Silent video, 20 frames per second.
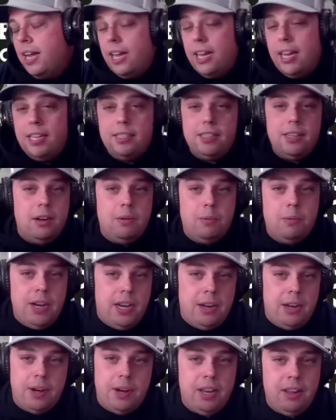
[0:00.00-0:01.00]
He's going to win
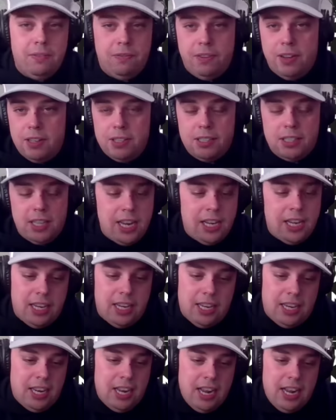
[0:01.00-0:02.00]
it when he feels like
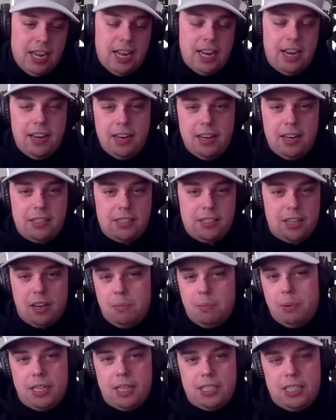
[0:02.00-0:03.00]
it. And it is going
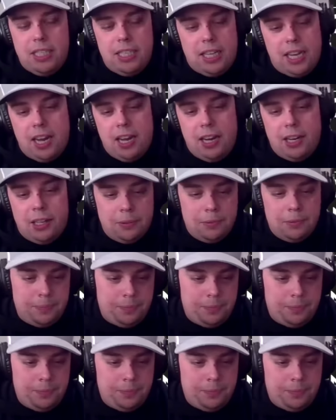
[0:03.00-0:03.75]
to be a TKO.